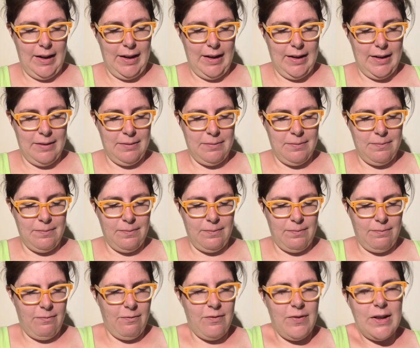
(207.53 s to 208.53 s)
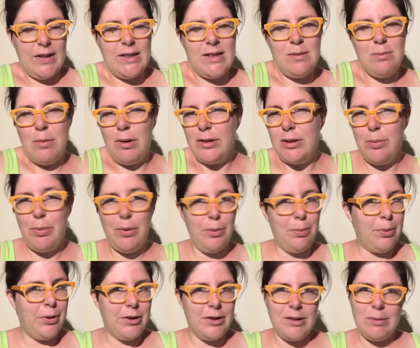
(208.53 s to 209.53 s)
It fits multiple
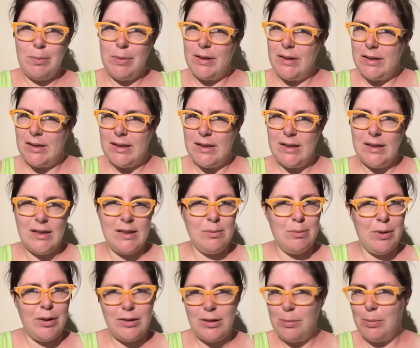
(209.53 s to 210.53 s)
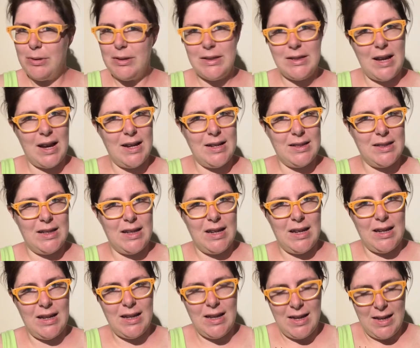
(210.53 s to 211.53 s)
purposes, multiple
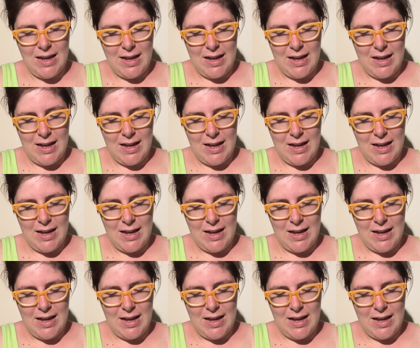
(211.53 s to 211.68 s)
sizing.